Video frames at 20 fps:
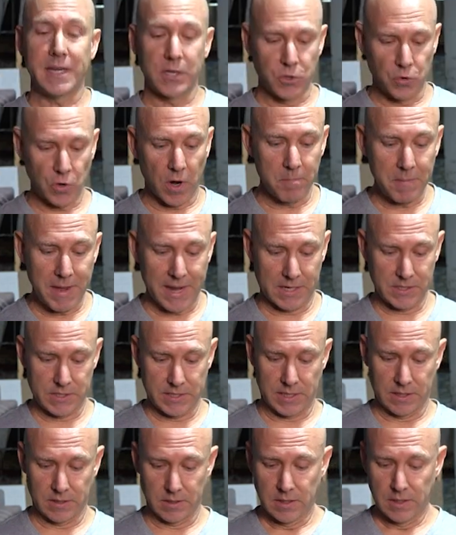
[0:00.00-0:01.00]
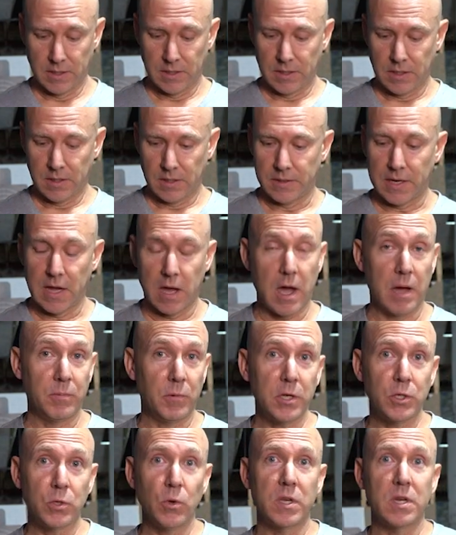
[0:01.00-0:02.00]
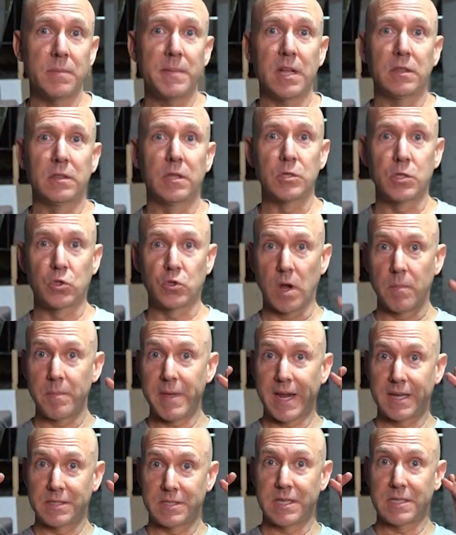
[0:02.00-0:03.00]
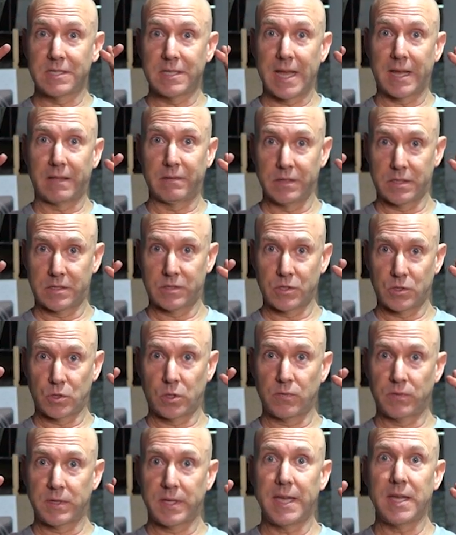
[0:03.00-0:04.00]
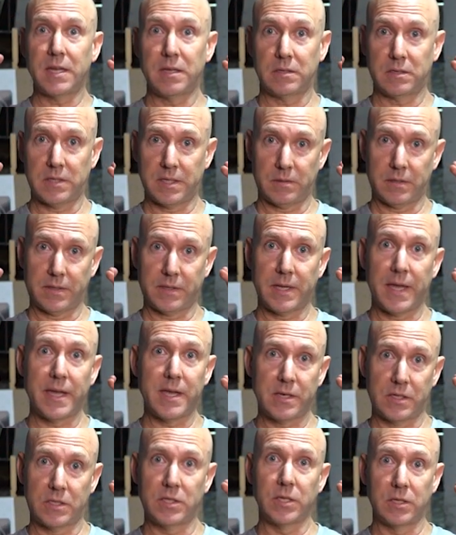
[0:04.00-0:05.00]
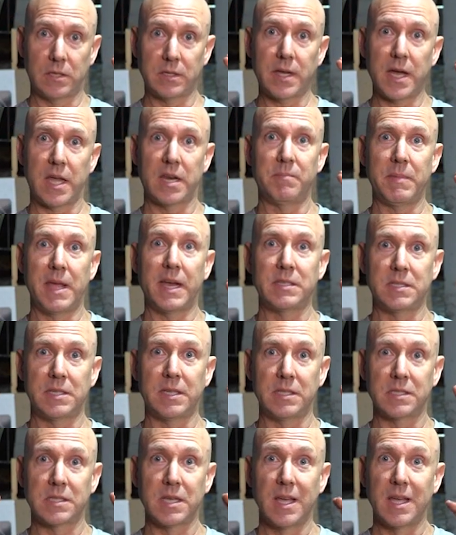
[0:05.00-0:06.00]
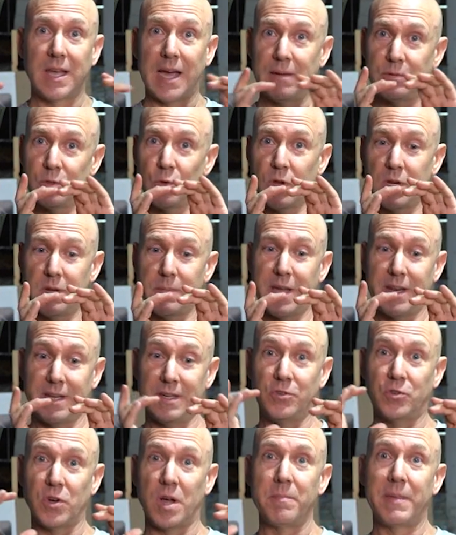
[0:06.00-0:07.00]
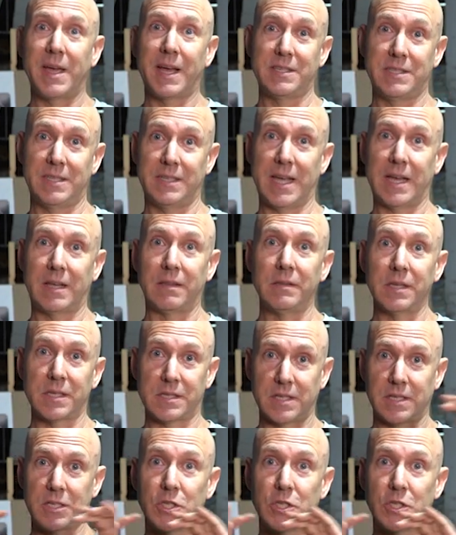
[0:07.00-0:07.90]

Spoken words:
a drum magazine. Now, I'm not talking about those drum magazines like this, the sort of cake tin kind of magazines. I'm talking about a drum magazine like this, a